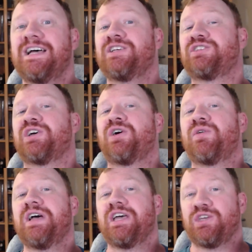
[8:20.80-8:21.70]

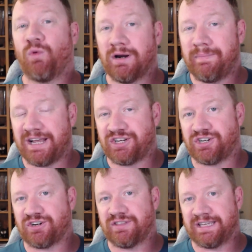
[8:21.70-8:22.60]
So you want to make
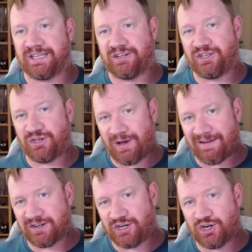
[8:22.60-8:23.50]
sure that you
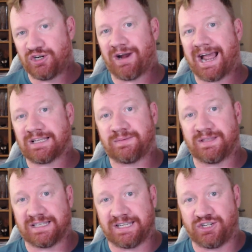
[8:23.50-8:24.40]
have a good grasp of
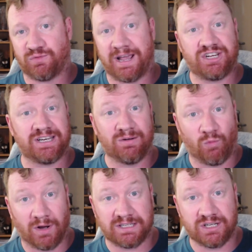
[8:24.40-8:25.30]
the situation and
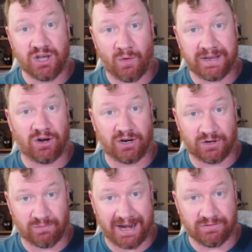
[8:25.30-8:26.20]
what's going on
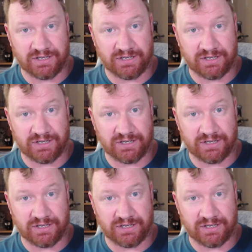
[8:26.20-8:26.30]
around